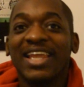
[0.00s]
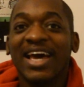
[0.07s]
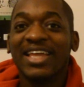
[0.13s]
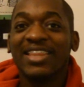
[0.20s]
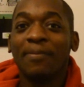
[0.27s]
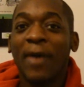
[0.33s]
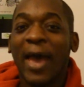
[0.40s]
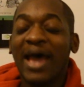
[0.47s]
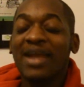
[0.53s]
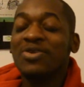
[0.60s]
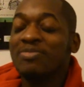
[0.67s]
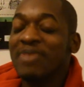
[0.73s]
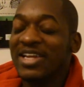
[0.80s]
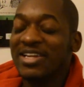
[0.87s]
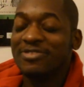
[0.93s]
And like the
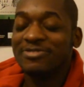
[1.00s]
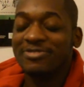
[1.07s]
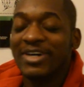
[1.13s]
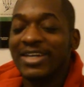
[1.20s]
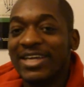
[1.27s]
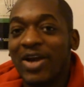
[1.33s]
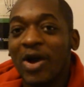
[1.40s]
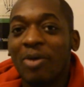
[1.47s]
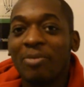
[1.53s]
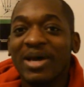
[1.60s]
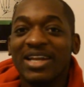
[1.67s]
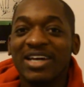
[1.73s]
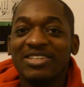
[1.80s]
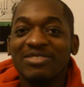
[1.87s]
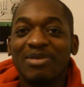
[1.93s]
panel made a funny
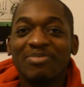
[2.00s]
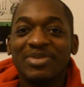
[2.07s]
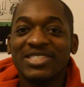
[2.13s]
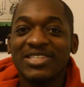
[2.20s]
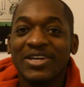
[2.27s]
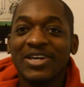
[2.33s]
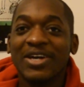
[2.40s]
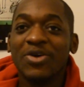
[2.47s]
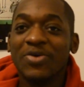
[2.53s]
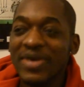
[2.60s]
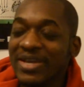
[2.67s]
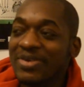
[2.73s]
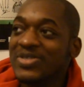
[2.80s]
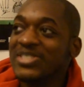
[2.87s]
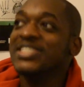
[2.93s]
comment. I remember
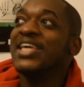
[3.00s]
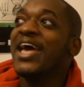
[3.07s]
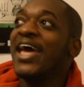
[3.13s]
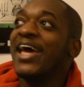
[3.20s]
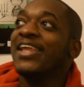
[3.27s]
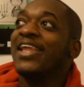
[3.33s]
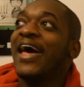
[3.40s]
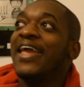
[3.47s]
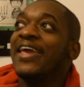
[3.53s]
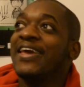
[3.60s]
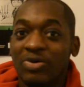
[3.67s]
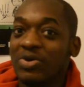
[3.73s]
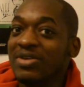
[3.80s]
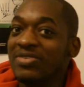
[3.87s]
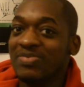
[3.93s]
Takui was saying, like,
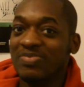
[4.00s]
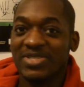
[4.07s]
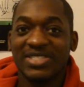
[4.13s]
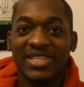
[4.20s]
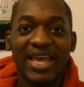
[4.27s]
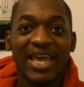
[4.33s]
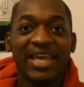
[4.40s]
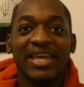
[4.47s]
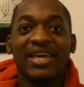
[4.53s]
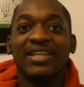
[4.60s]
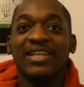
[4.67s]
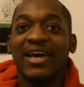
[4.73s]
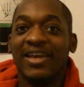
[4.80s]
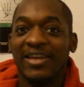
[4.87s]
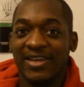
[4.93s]
all of them were saying
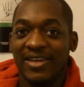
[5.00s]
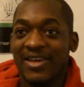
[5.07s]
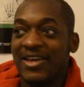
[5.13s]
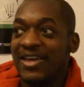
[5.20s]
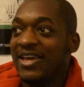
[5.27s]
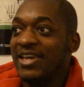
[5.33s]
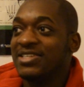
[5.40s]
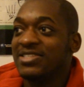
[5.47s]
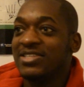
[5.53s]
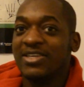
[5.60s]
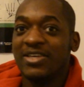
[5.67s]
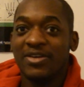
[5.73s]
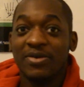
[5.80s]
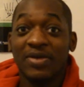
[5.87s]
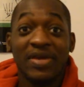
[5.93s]
it, like, he's
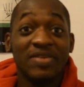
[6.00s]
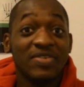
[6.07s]
cute.